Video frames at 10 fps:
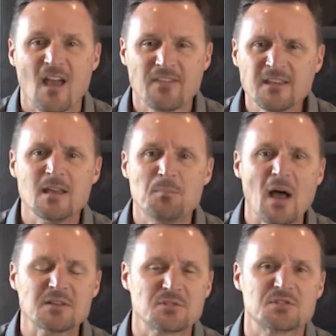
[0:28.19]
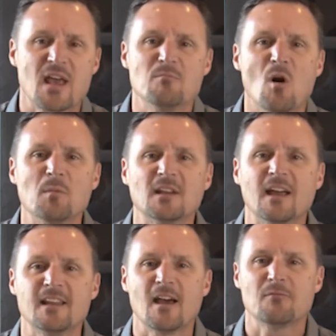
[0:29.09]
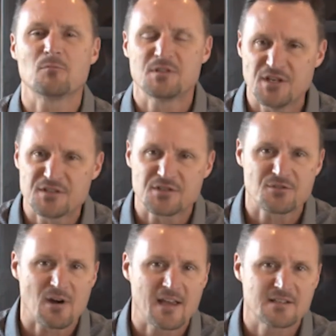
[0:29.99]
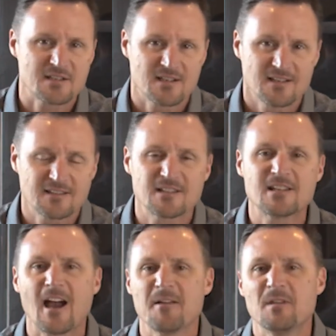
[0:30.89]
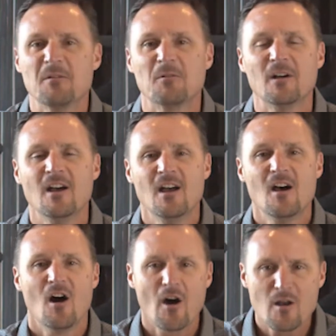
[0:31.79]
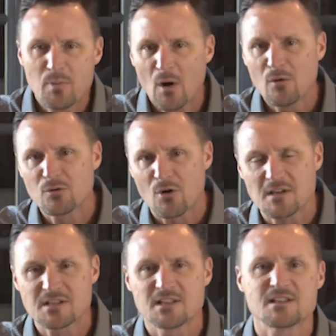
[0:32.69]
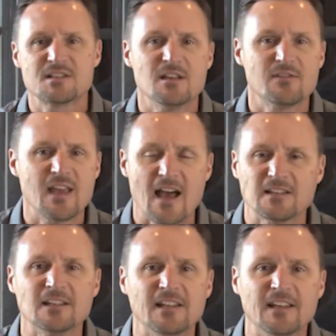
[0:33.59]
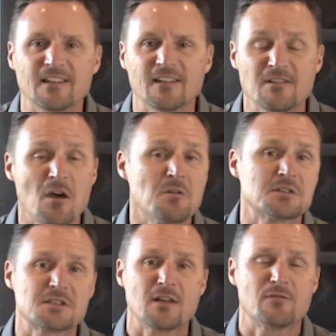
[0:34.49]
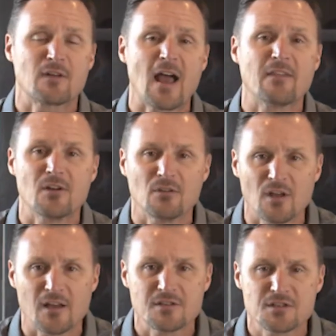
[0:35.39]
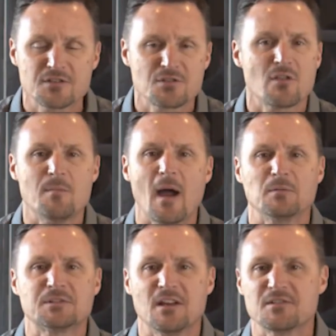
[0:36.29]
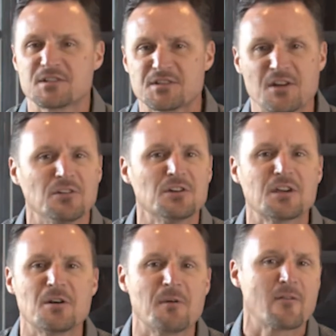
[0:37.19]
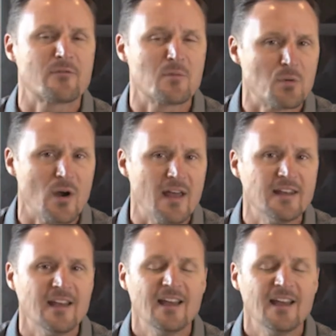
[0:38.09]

I think the apostles had a moment like that with Jesus Christ. At the time, they were on a boat crossing the Sea of Galilee, and they noticed they'd forgotten their lunch. And so the Bible tells us they're looking around for bread.